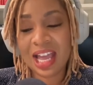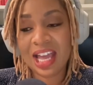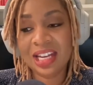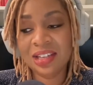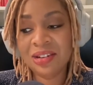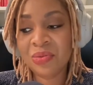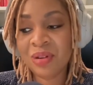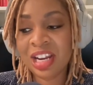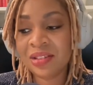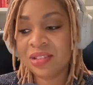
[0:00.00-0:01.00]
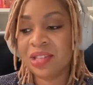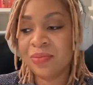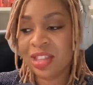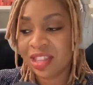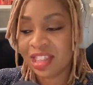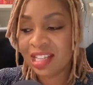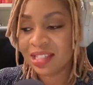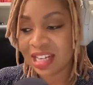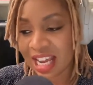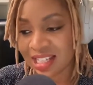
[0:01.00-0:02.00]
And you know, when some of the things
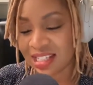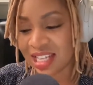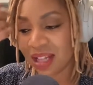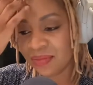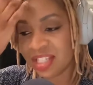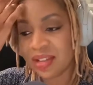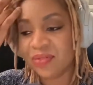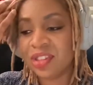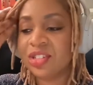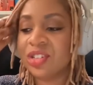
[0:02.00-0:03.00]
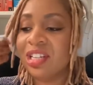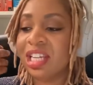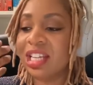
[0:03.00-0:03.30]
that I had to tell myself on the journey,